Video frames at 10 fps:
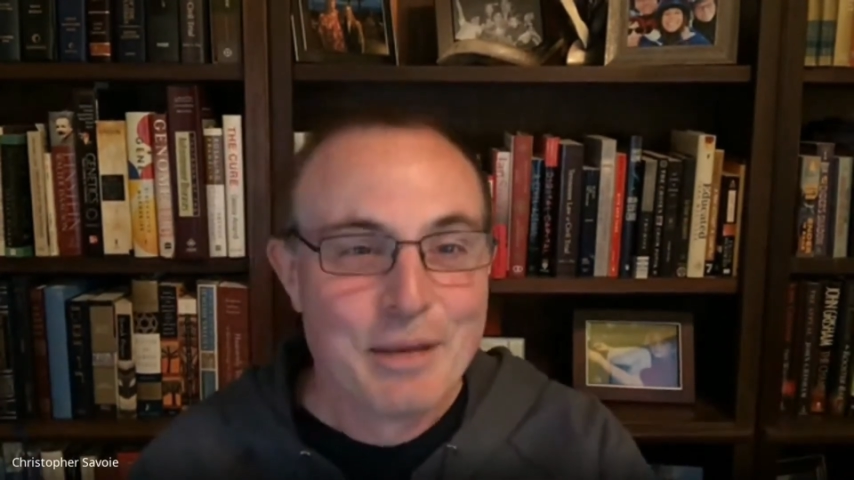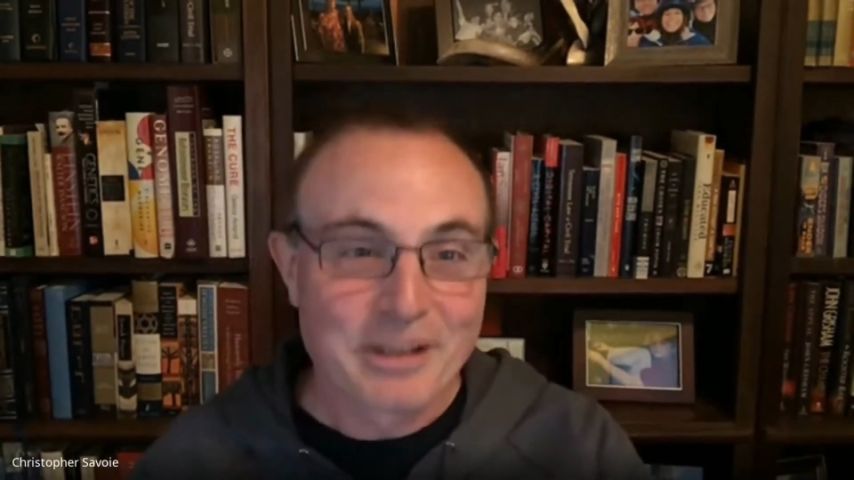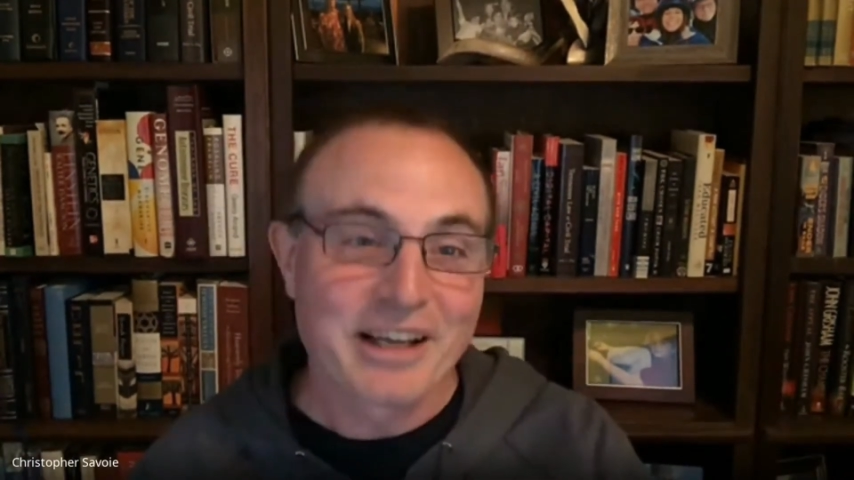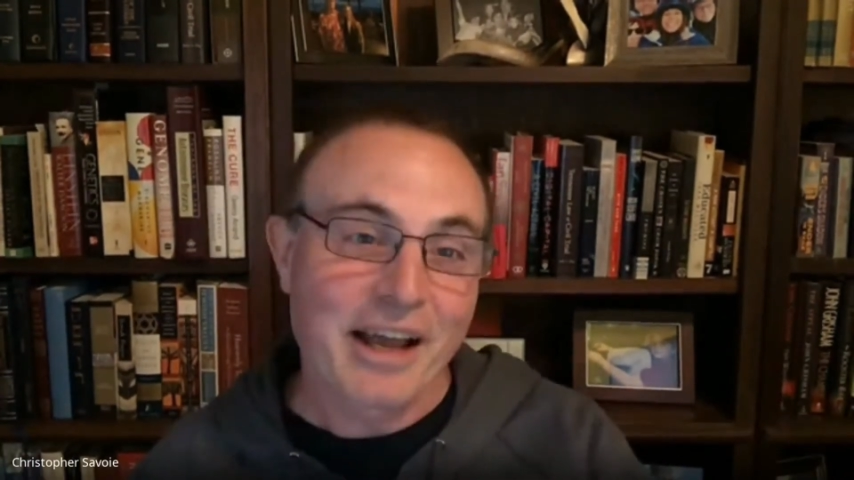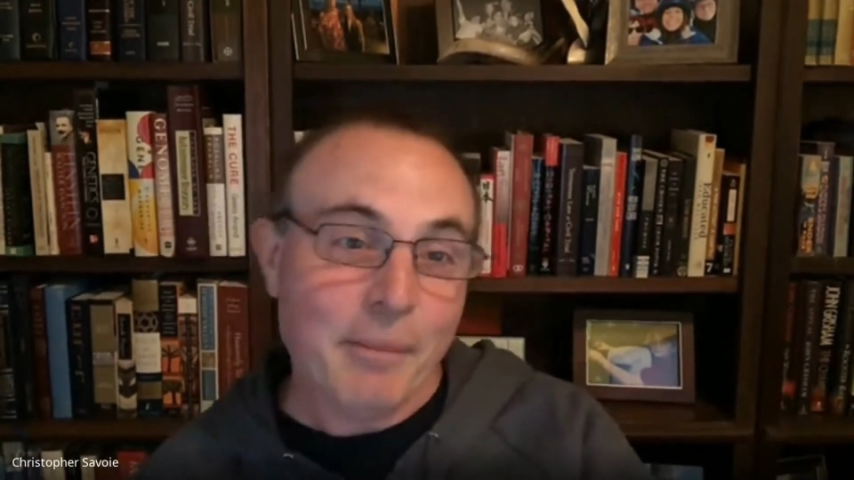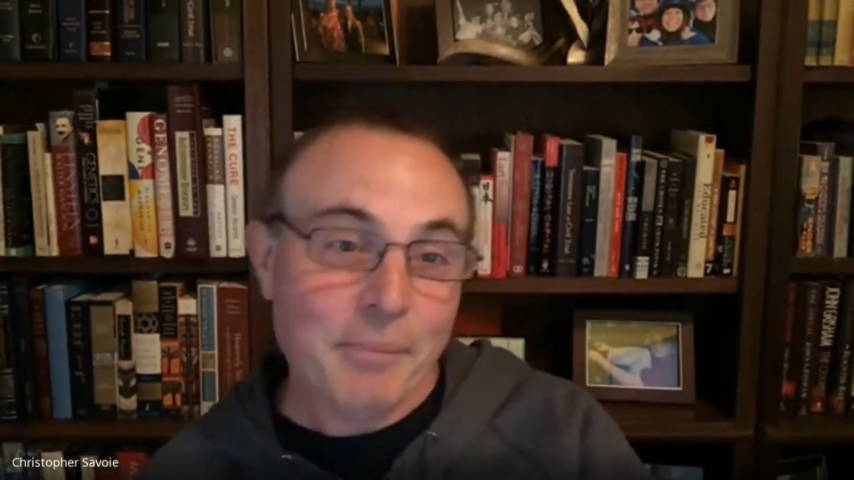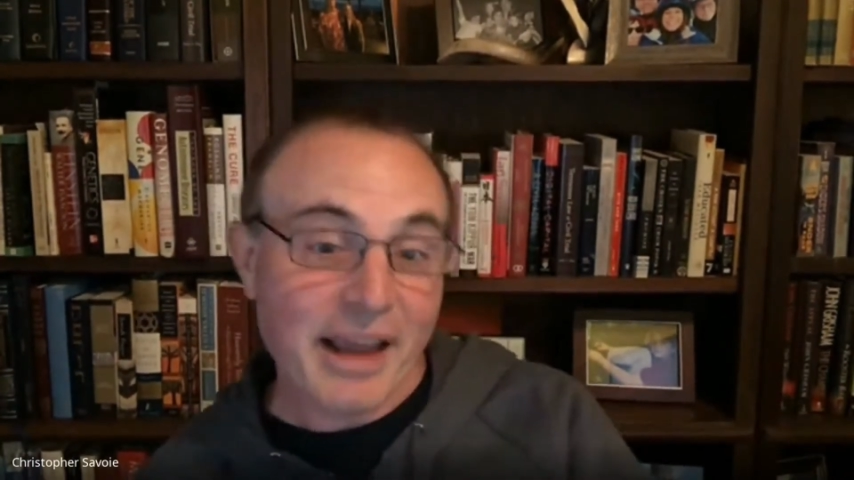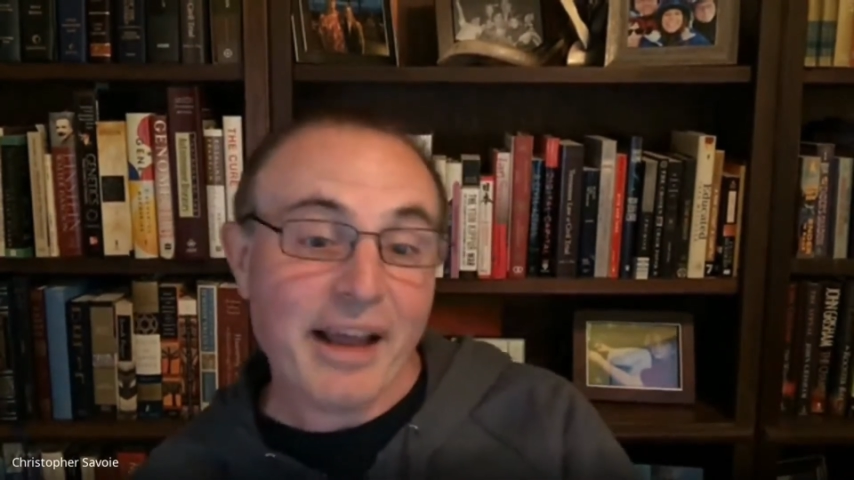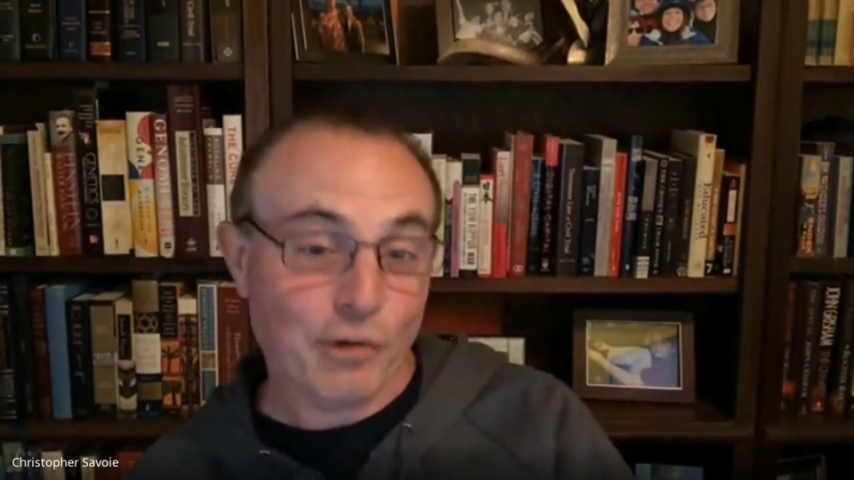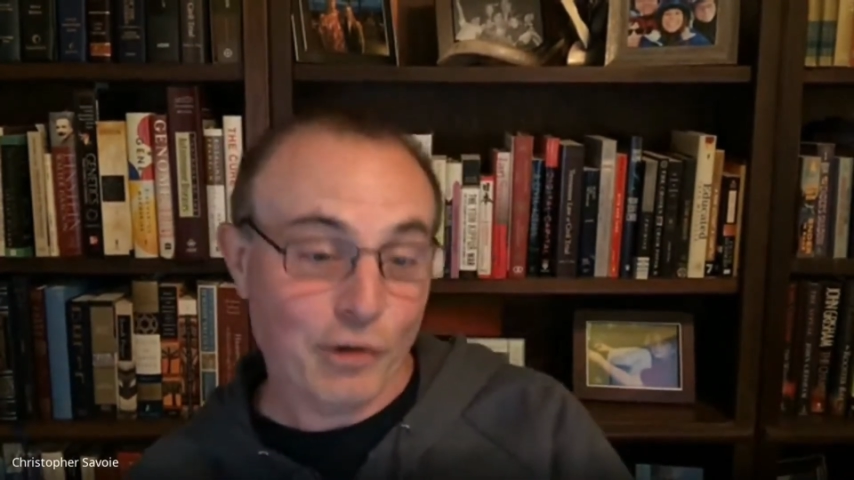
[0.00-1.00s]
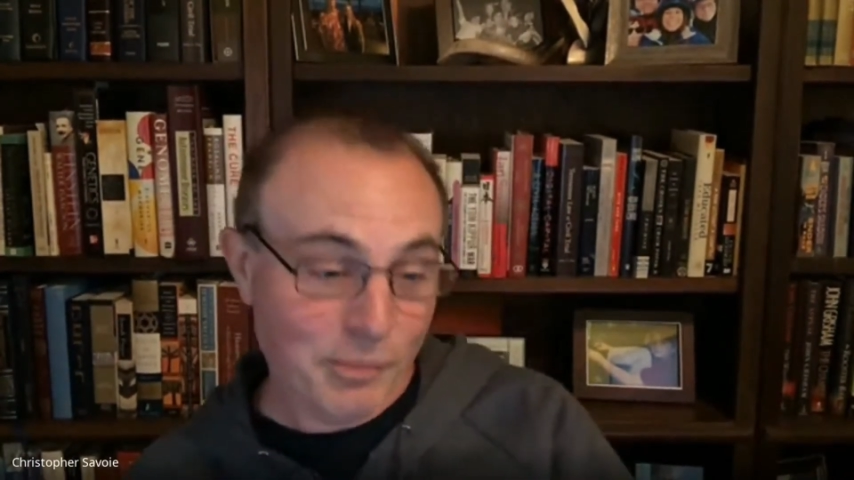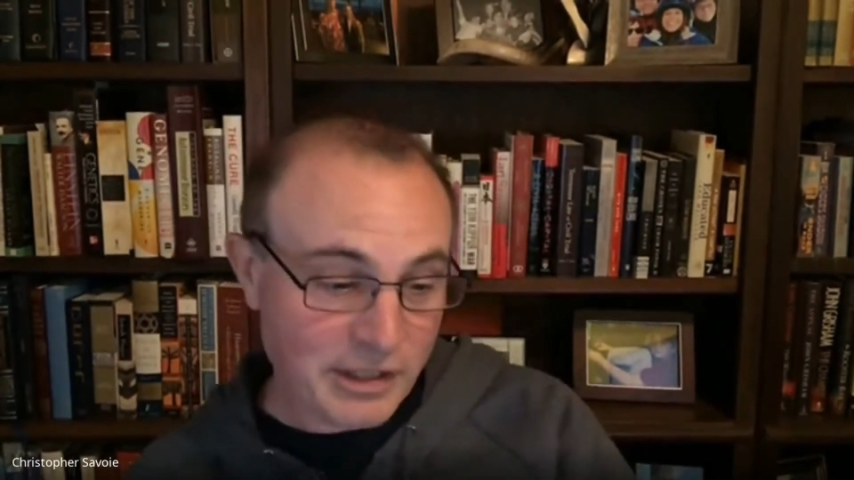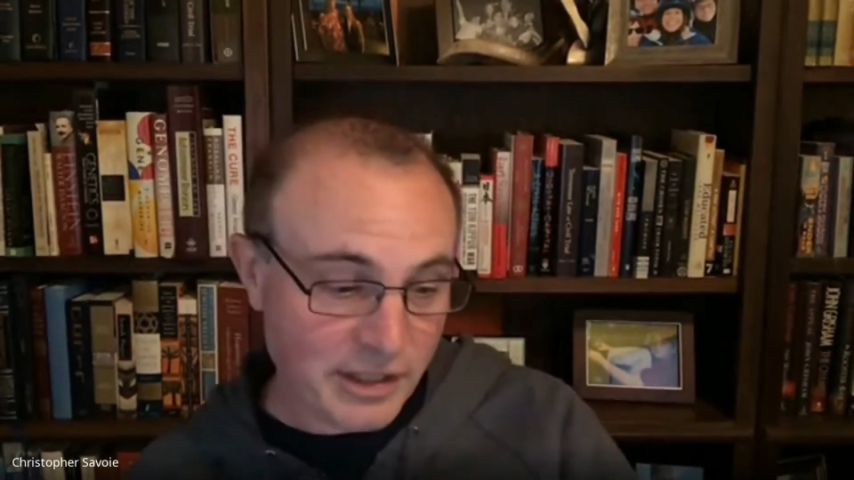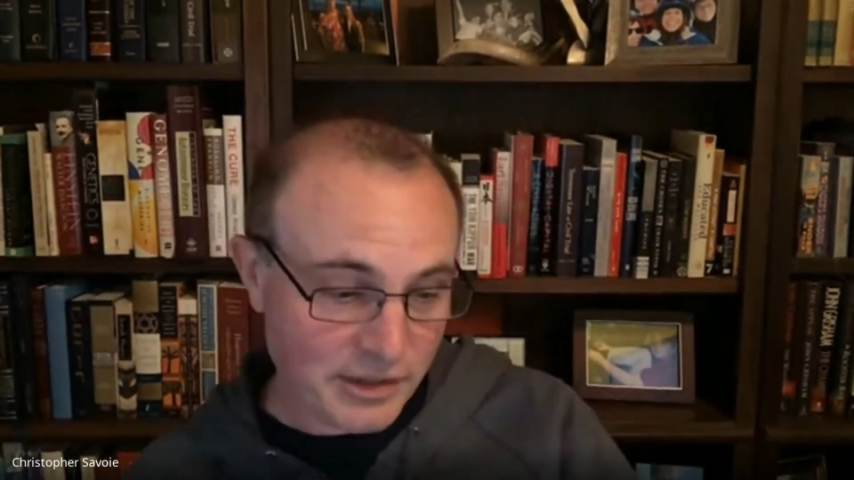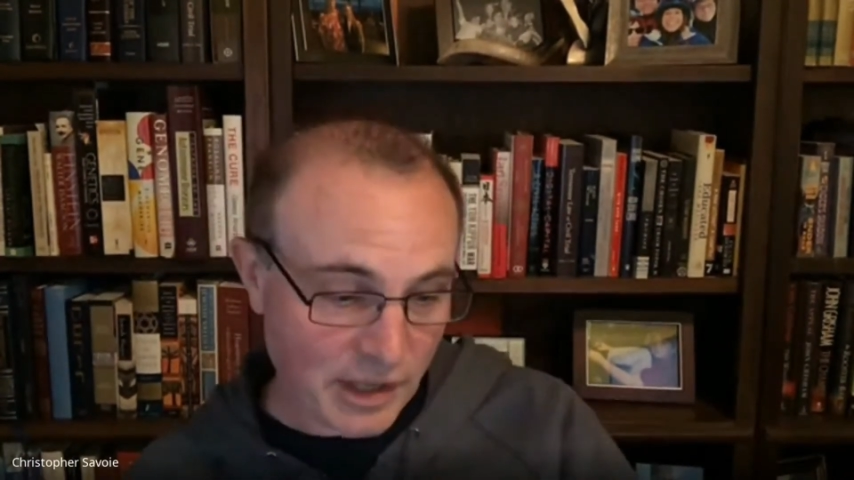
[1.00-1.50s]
but I actually mean it.